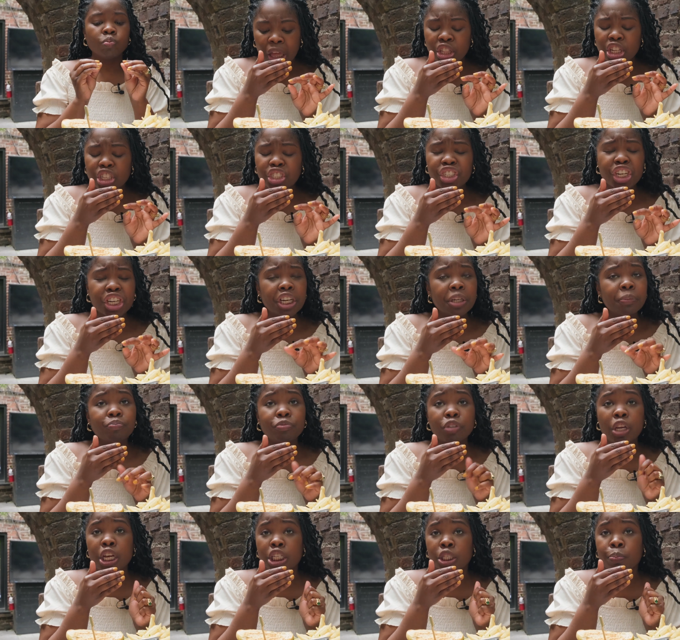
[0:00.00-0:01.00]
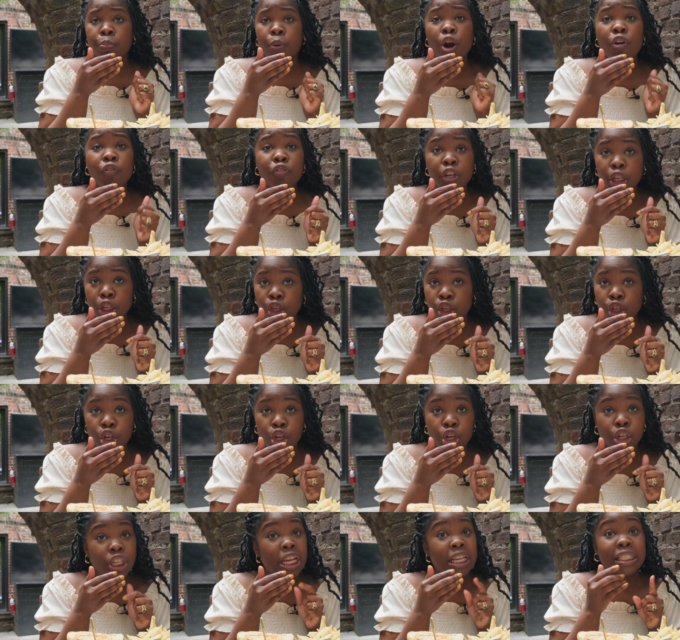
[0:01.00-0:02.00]
The chicken is perfectly
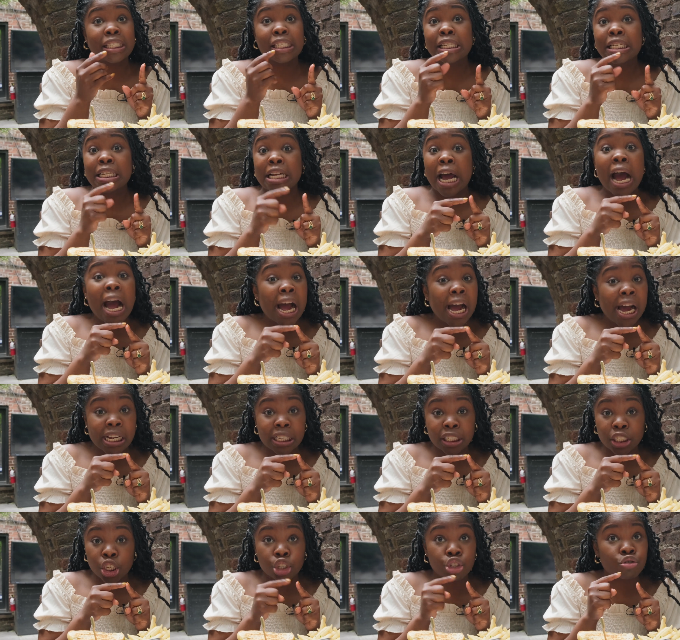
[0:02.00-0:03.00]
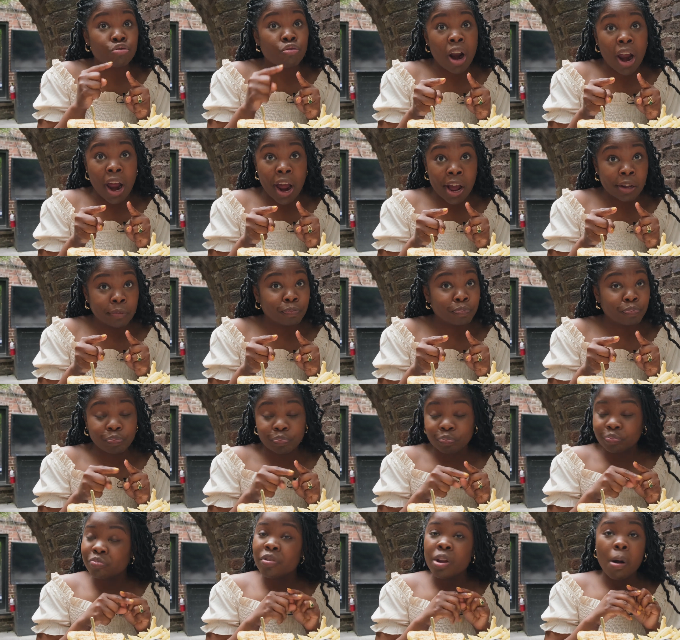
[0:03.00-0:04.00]
cooked. It's not too dry.
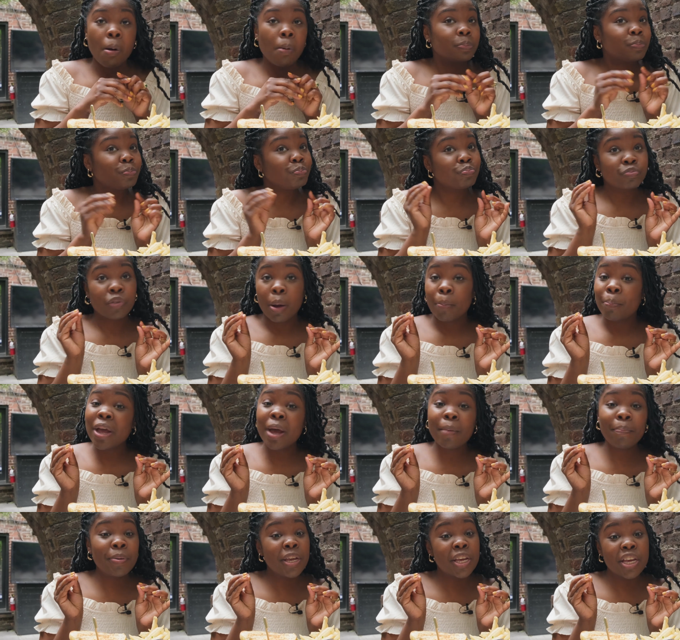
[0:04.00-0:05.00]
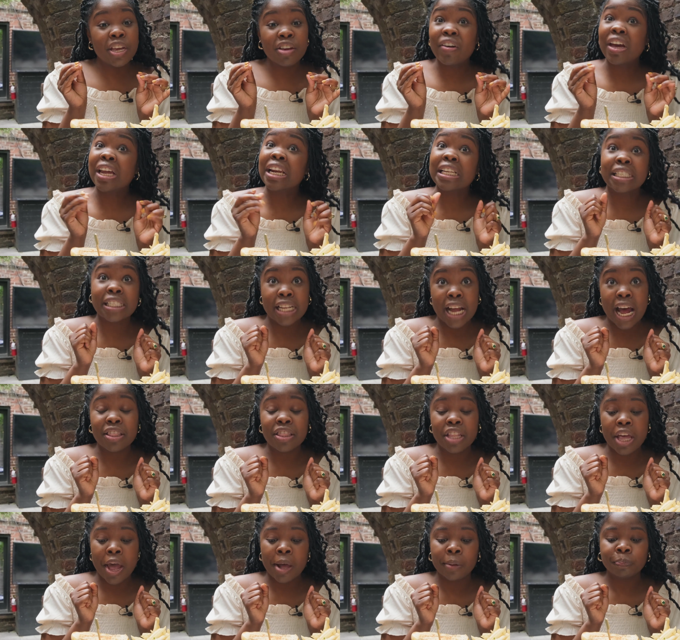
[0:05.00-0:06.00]
Pet peeve, and it's not
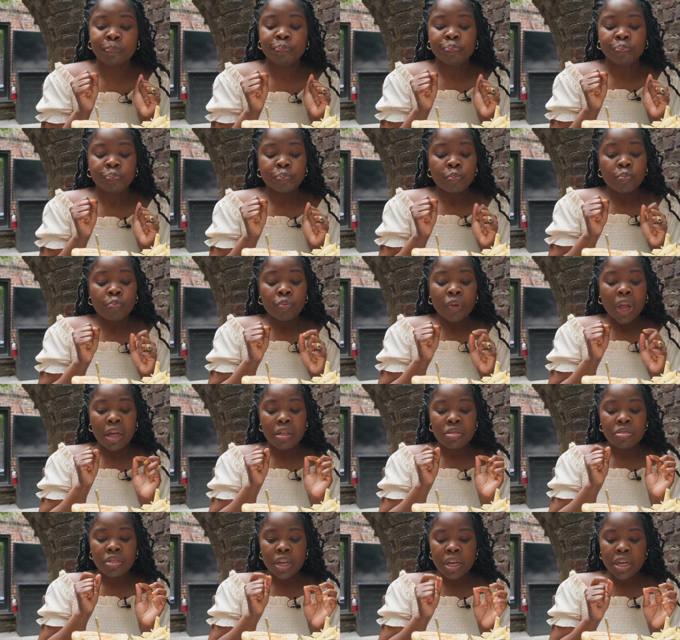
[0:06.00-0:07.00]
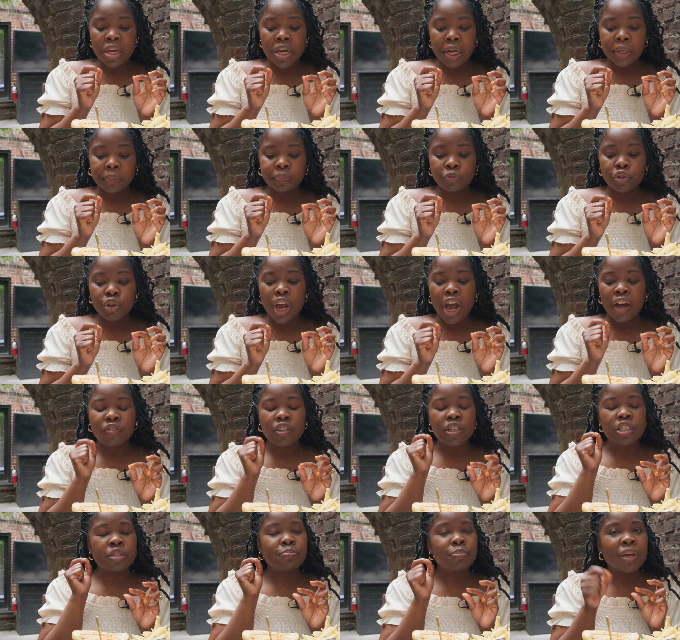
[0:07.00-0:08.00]
that. And then you have
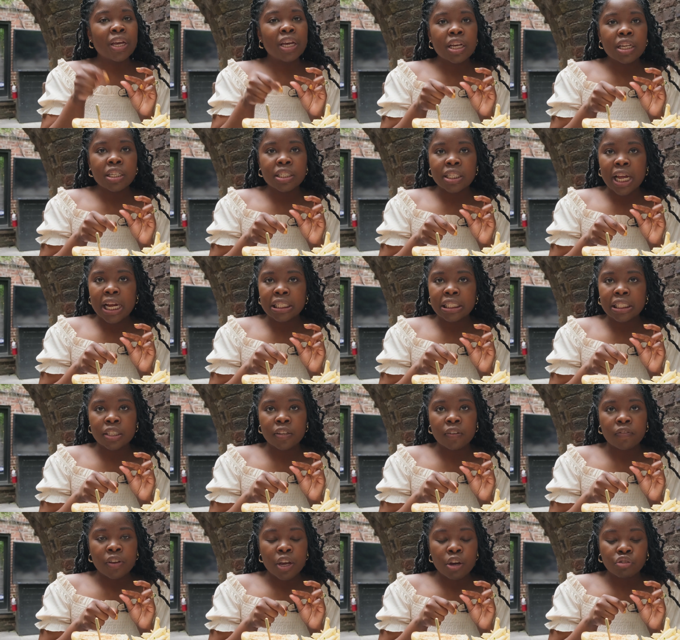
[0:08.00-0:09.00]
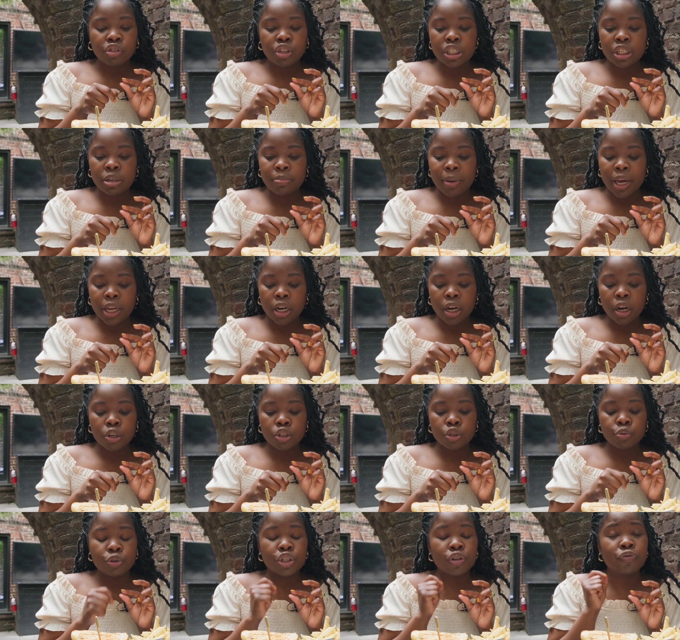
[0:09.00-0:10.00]
these big slices of healthy tomatoes,
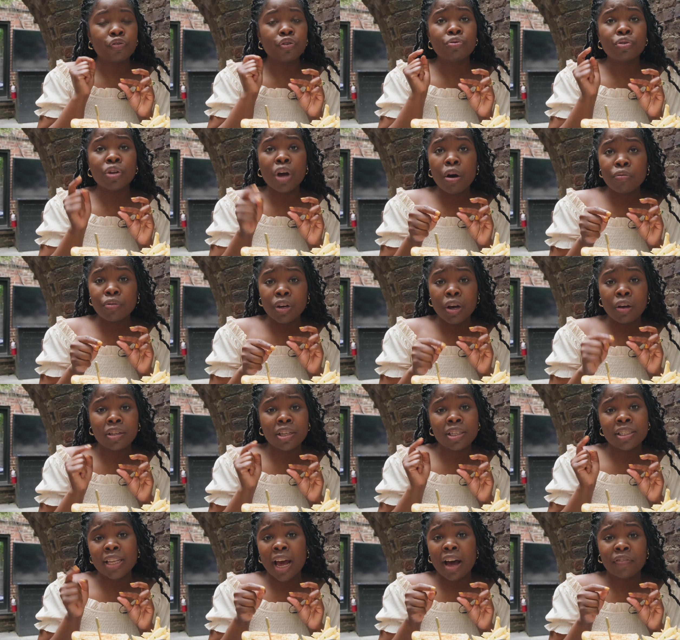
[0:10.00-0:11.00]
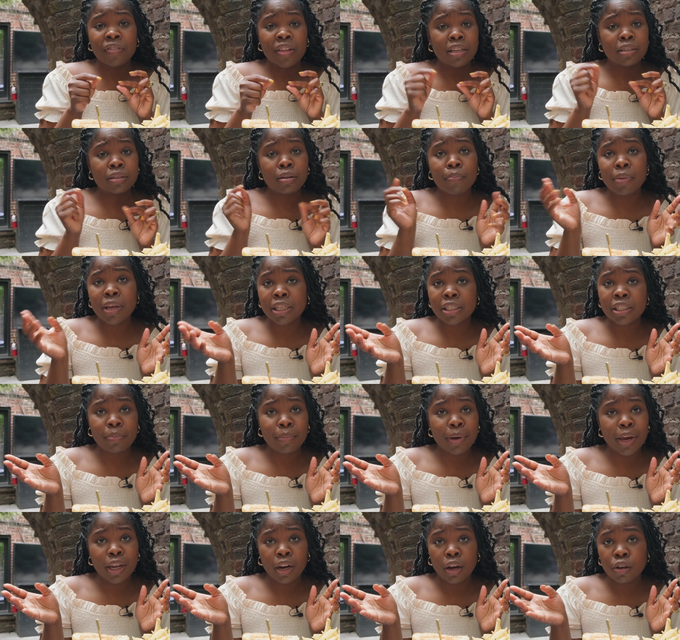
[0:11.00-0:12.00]
which if you don't know, the South has the best
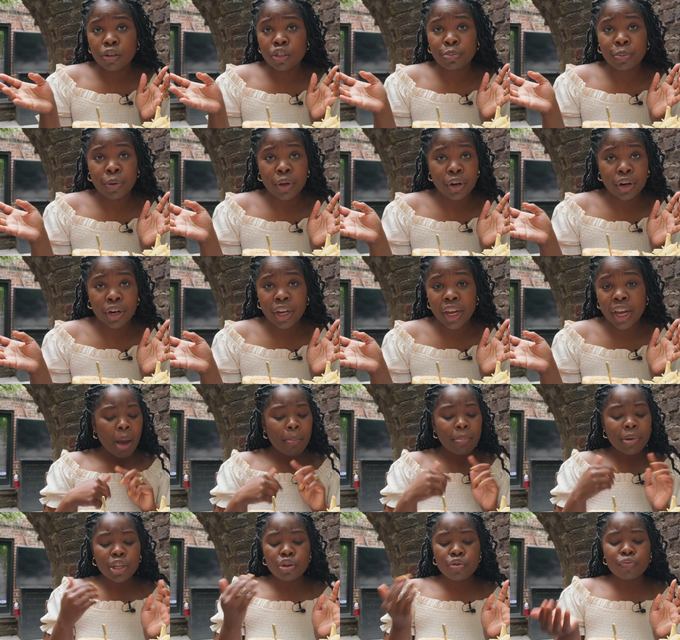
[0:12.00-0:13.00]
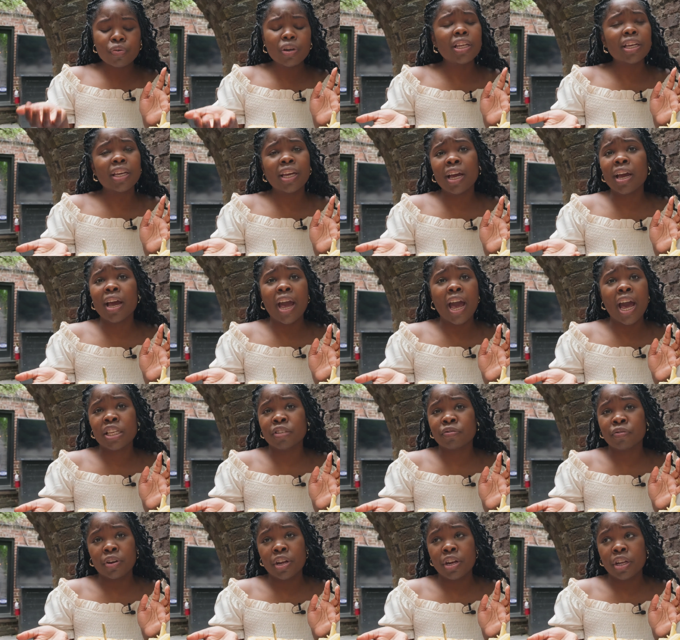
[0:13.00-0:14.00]
tomatoes, period. I mean, you really can't ask
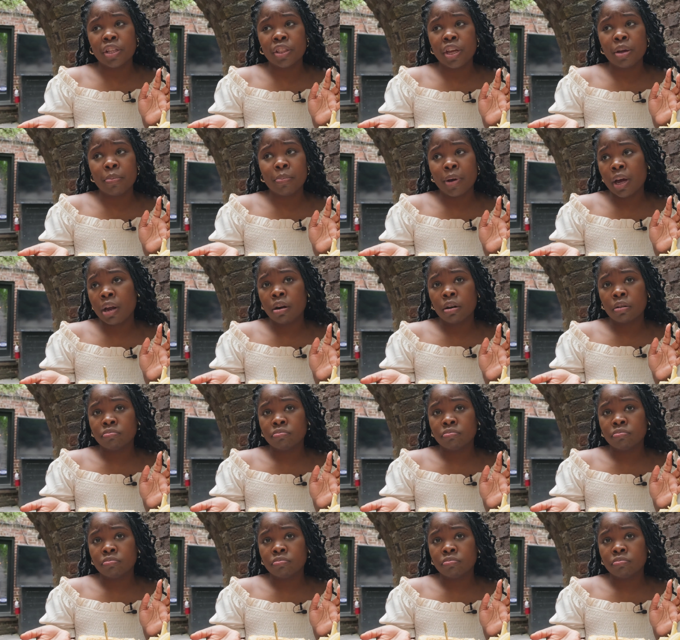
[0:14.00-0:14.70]
for anything better.